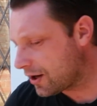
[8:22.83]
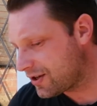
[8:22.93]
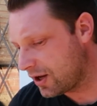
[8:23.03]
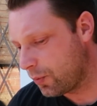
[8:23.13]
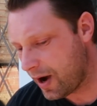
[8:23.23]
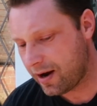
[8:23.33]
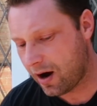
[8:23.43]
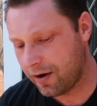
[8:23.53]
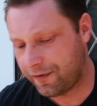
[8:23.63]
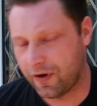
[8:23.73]
I said, when
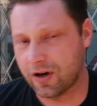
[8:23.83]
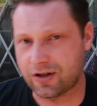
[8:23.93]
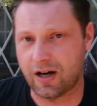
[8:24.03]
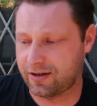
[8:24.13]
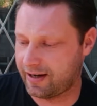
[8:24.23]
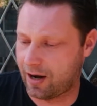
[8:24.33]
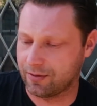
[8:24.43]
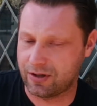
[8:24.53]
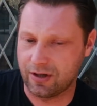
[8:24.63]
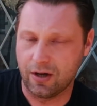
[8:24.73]
I first started
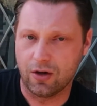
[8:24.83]
out